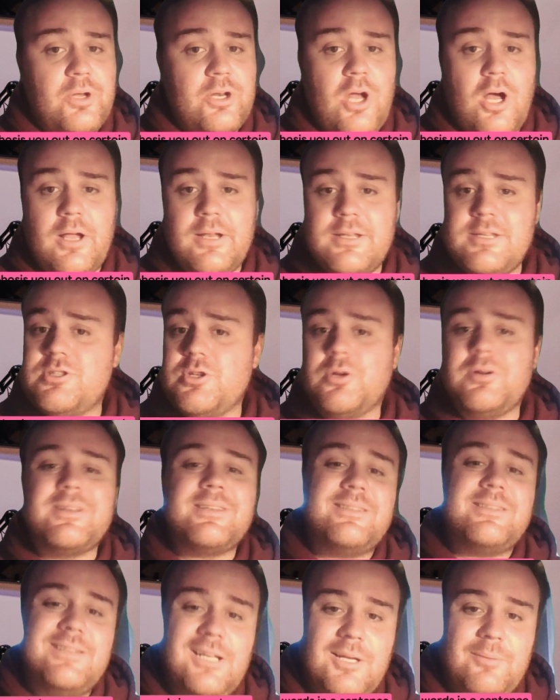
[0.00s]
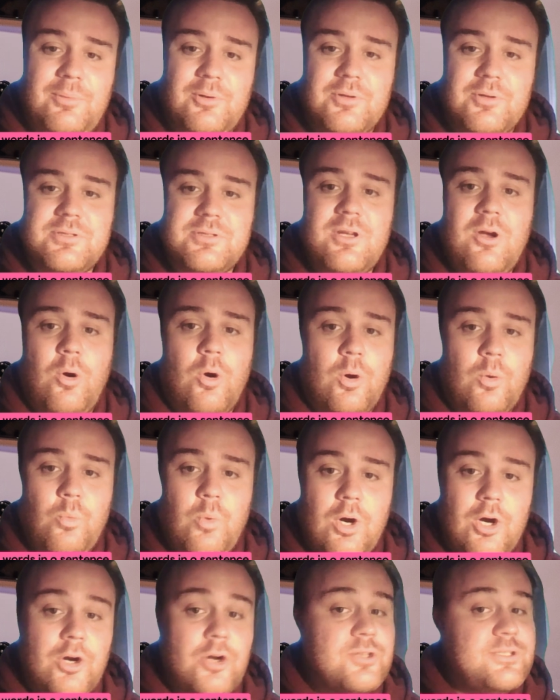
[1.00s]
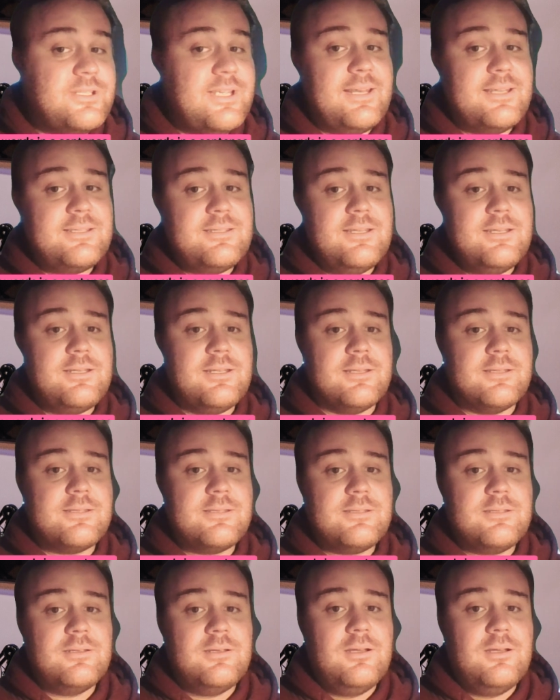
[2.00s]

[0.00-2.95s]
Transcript: on certain syllables or words in a sentence.